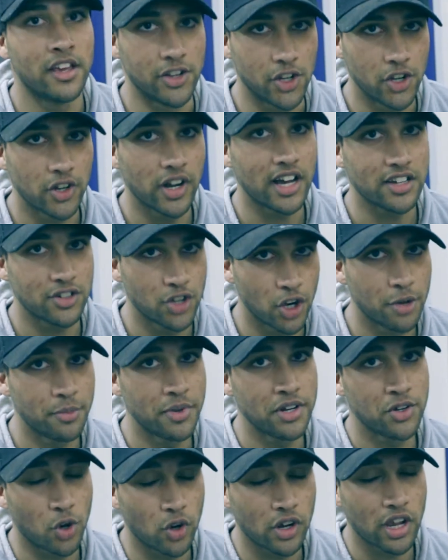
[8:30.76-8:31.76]
You guys heard
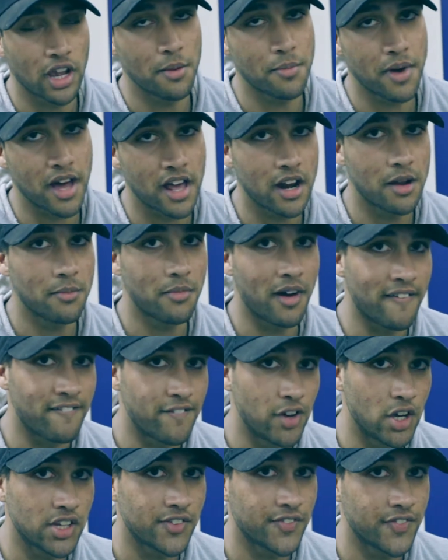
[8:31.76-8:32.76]
me talking about it in my
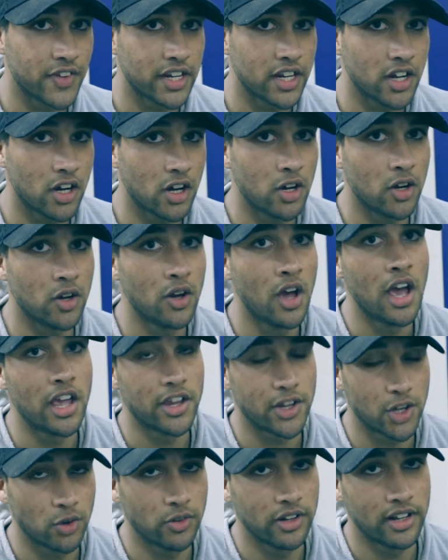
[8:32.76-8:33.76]
first video,
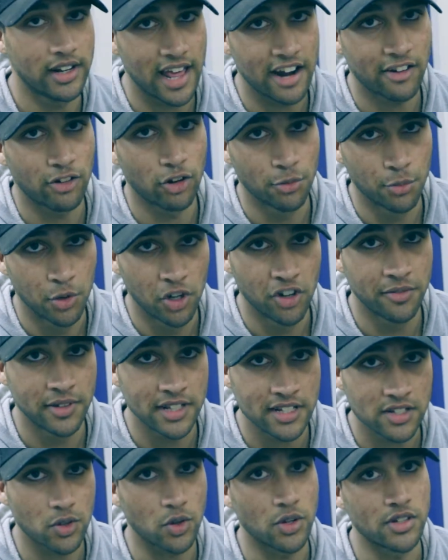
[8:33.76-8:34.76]
unilateral
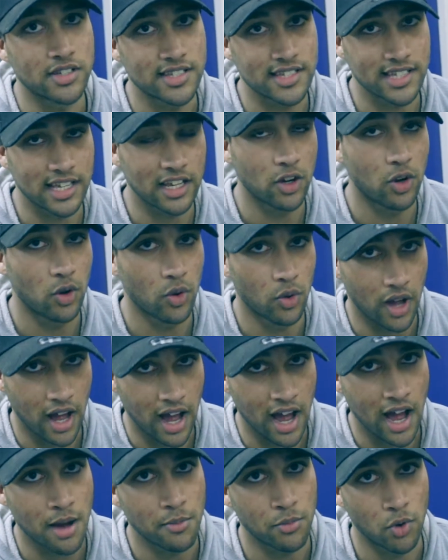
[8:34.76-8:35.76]
movements or single
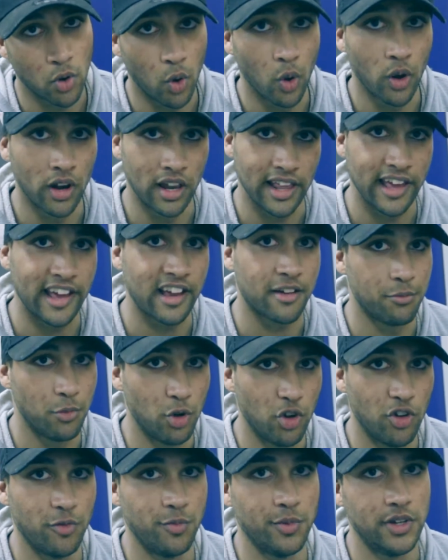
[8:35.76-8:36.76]
arm or leg
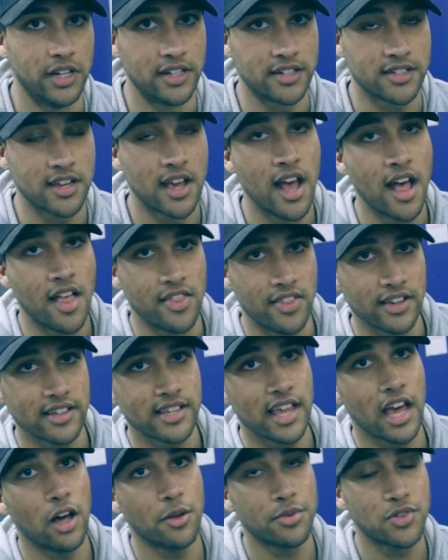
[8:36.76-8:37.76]
movements.
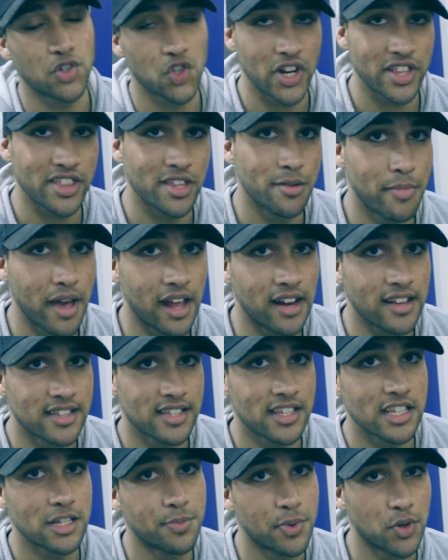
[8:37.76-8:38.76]
These help strengthen
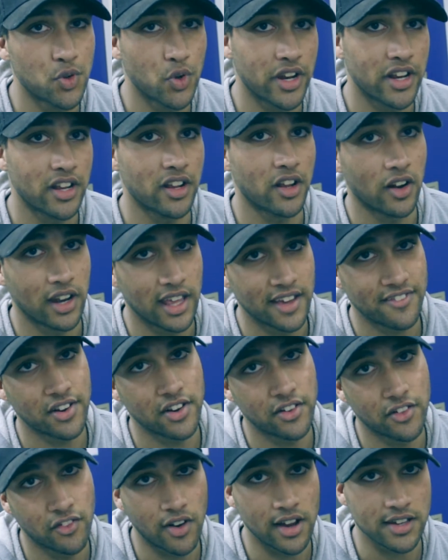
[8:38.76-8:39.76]
balances between your left
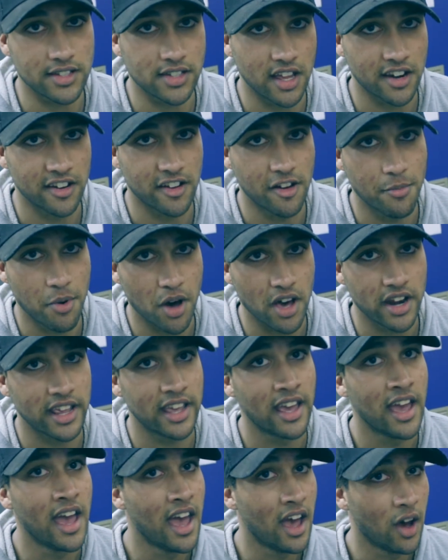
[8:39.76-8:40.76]
and your right side of your
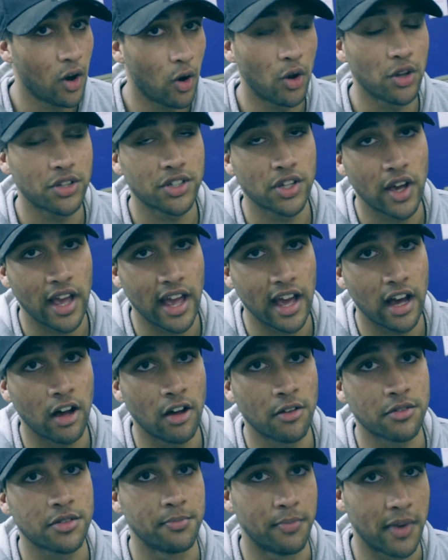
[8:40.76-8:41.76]
body, also
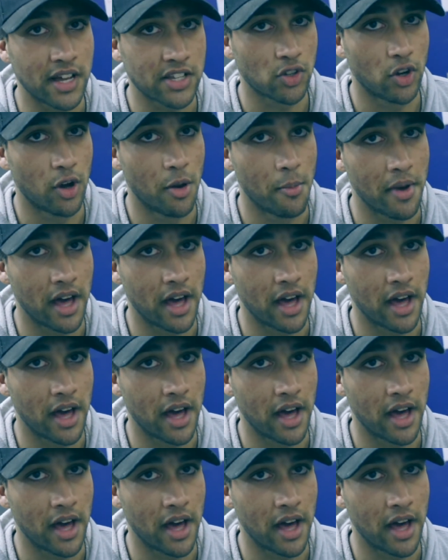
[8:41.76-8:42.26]
helps muscle